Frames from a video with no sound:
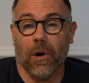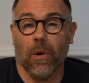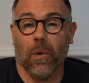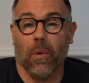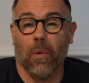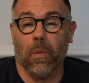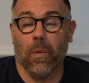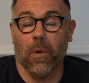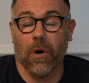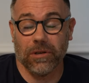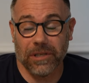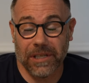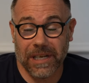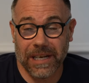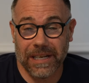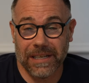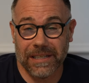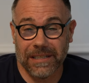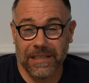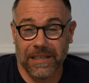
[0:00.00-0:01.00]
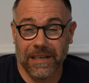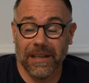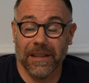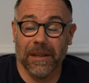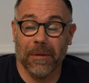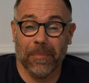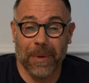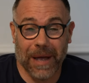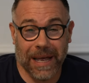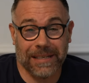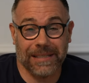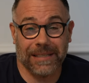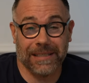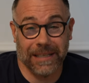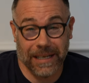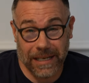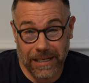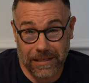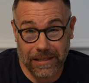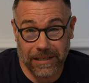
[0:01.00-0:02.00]
What is the best
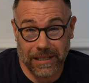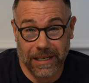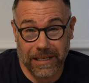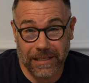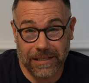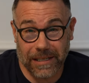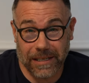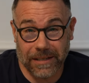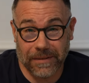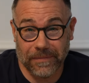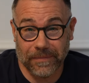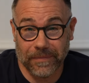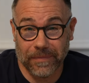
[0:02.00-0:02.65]
diesel heater?